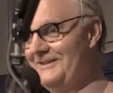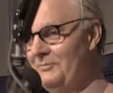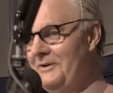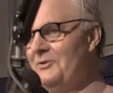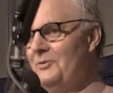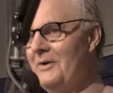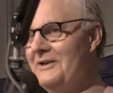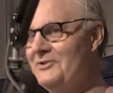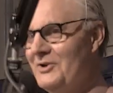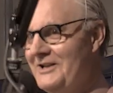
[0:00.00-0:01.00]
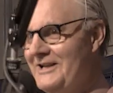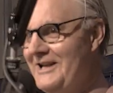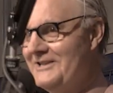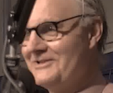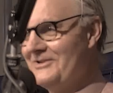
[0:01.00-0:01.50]
We do one Johnny
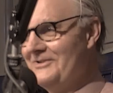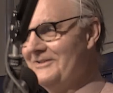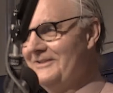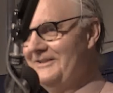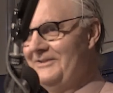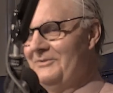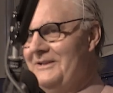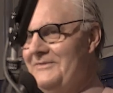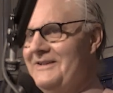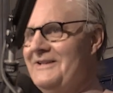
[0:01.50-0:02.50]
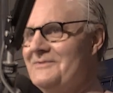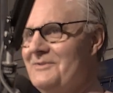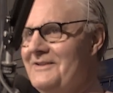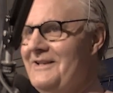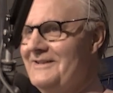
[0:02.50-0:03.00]
Cash song. You'll never guess
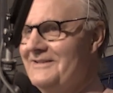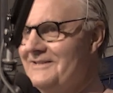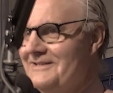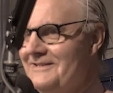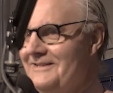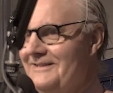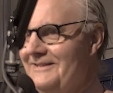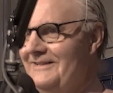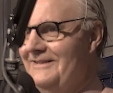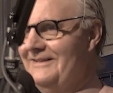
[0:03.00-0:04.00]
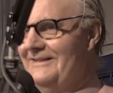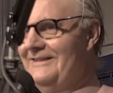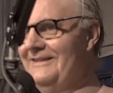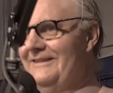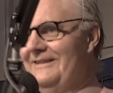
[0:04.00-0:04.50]
what that is.
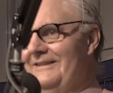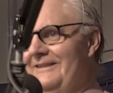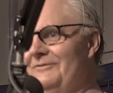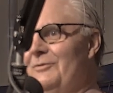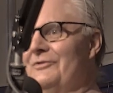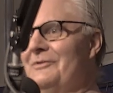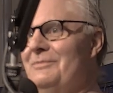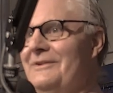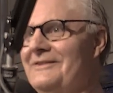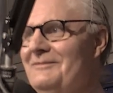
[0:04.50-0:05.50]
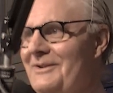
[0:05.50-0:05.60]
Thorsen Prison